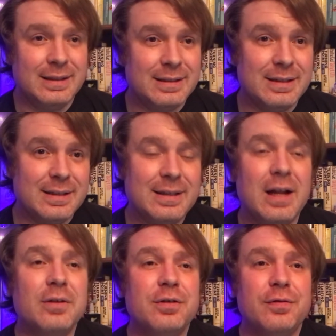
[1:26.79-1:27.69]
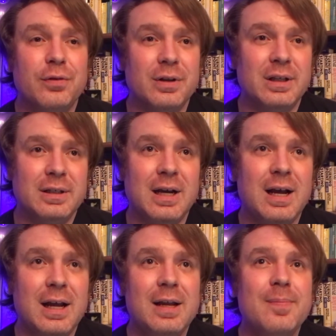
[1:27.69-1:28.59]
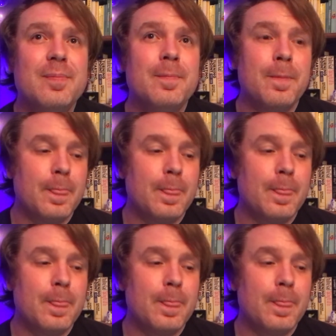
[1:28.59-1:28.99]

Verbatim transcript: It's nostalgia for the time